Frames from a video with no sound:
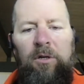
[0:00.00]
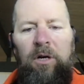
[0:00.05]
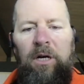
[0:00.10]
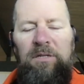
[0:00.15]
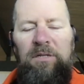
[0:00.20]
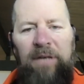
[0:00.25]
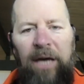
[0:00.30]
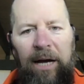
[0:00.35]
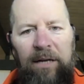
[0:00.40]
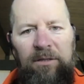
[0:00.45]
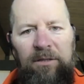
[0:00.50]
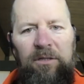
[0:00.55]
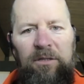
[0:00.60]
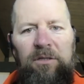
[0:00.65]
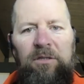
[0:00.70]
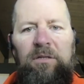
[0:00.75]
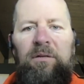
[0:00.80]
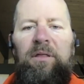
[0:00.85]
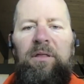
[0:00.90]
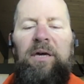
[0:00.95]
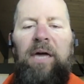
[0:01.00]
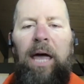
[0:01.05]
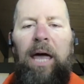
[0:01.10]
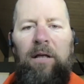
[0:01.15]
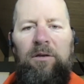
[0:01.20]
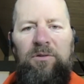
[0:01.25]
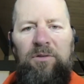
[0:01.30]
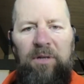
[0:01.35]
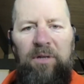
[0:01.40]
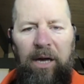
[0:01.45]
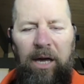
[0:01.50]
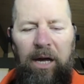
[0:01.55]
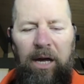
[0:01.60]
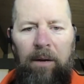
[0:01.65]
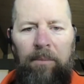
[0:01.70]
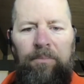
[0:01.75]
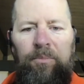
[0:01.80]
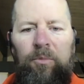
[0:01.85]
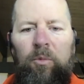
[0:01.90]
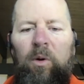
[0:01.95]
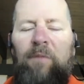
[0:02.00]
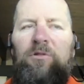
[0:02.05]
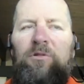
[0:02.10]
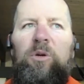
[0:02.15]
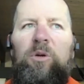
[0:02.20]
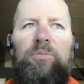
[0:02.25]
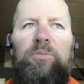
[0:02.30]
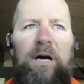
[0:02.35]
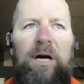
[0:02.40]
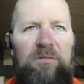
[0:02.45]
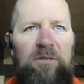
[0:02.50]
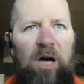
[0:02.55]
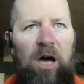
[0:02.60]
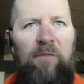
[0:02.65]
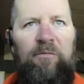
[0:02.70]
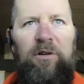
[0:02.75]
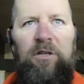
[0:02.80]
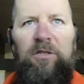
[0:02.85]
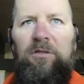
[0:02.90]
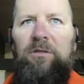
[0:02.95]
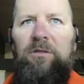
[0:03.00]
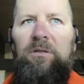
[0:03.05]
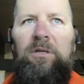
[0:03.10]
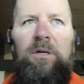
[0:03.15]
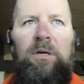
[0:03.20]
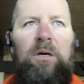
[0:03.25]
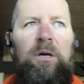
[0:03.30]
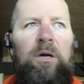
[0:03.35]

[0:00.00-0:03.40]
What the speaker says: In Texas, they canceled the game. We have to do a press conference.